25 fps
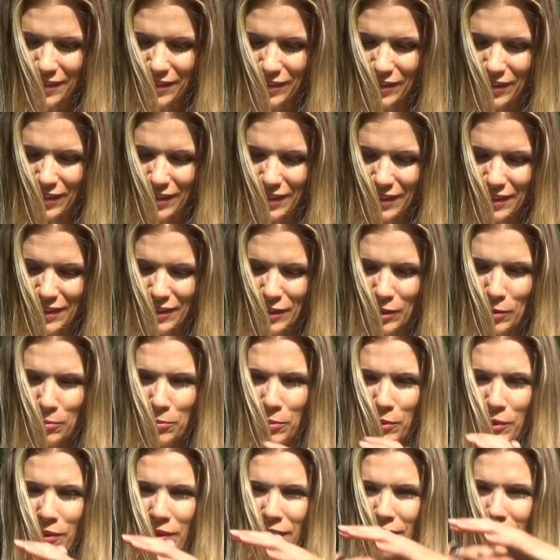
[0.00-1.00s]
not a year,
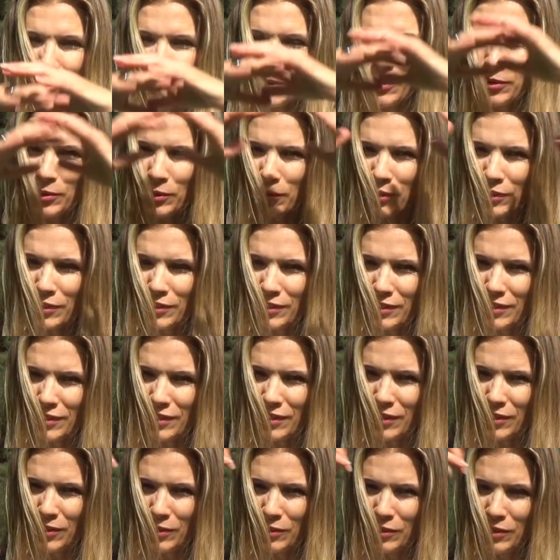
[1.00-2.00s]
but
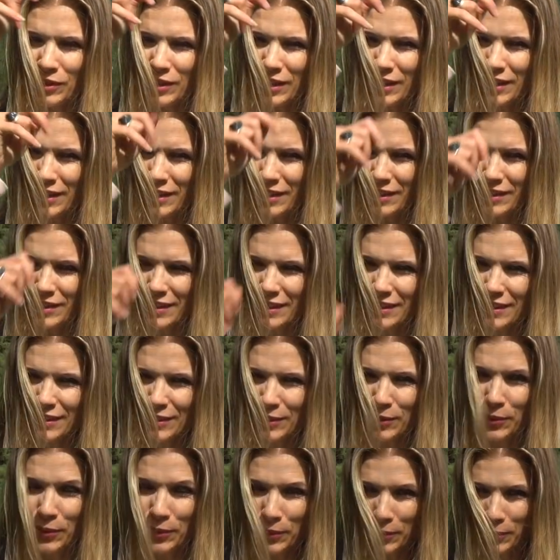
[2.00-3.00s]
over a
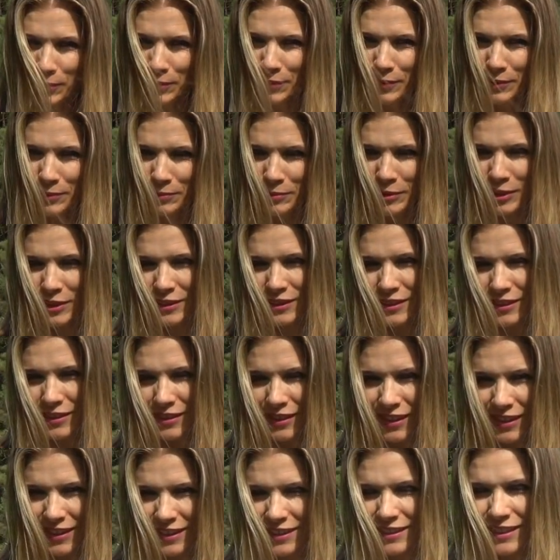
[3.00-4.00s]
whole, because it's
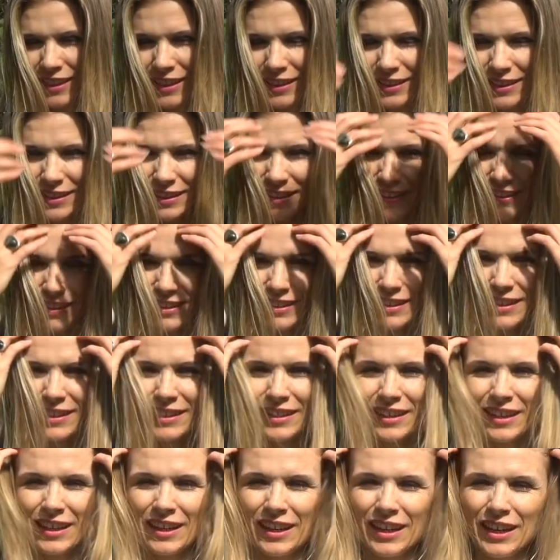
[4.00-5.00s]
not exactly a year,
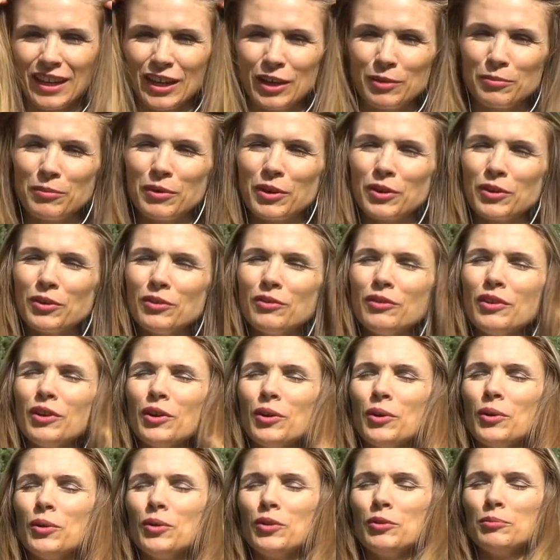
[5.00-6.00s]
But over a
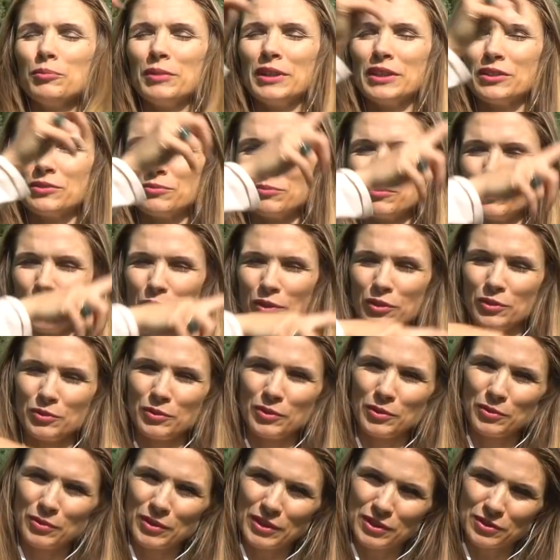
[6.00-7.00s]
whole
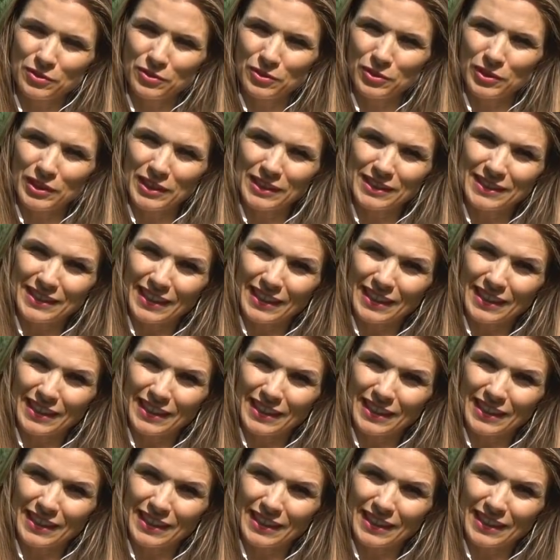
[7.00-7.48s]
Mercury retrograde